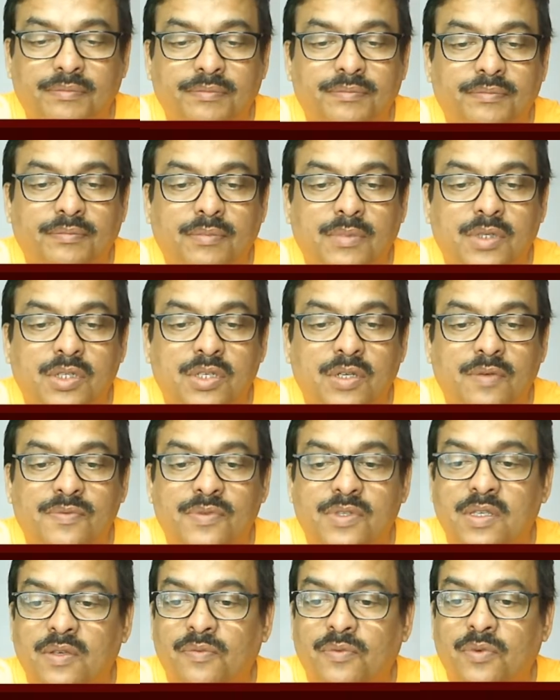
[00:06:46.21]
Bishop
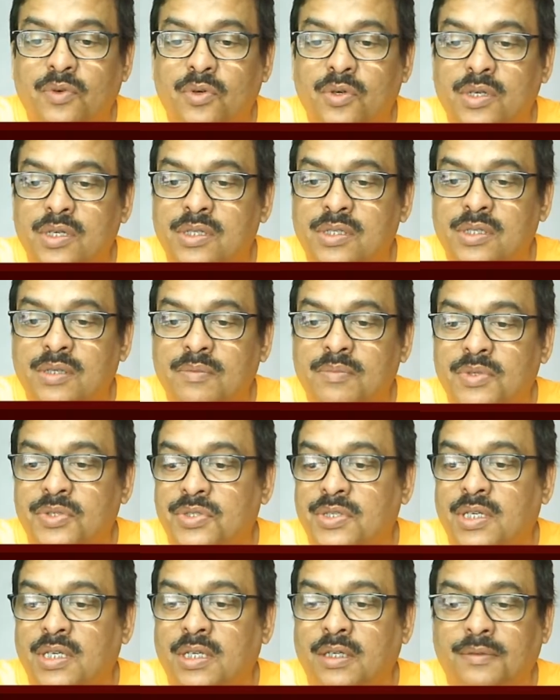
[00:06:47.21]
c4 is a mistake.